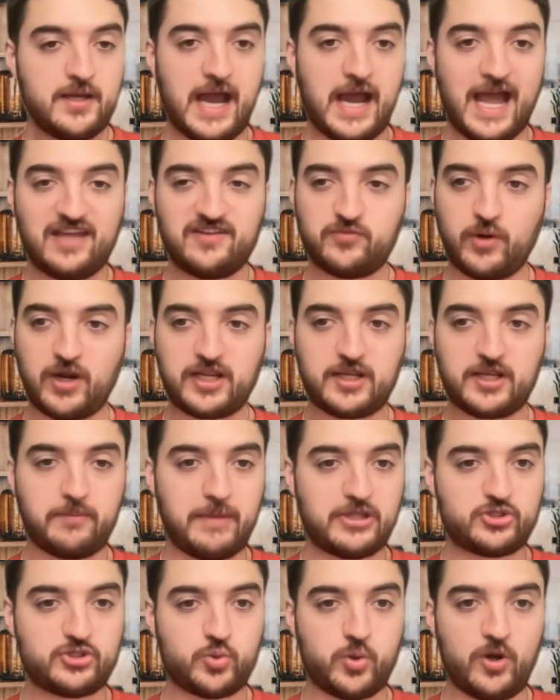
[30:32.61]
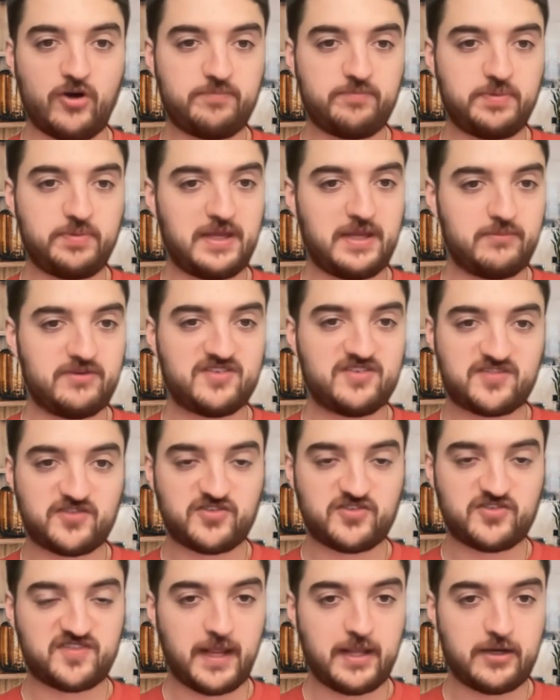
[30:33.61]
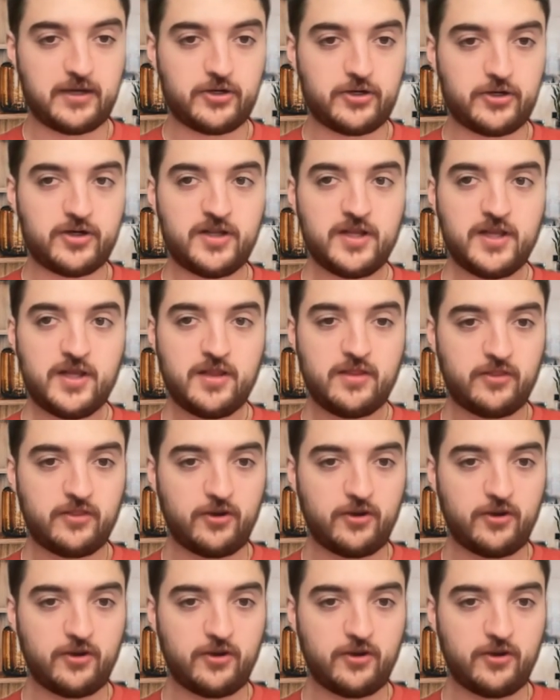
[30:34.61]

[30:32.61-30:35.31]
I recommend 12 p.m. Eastern Standard.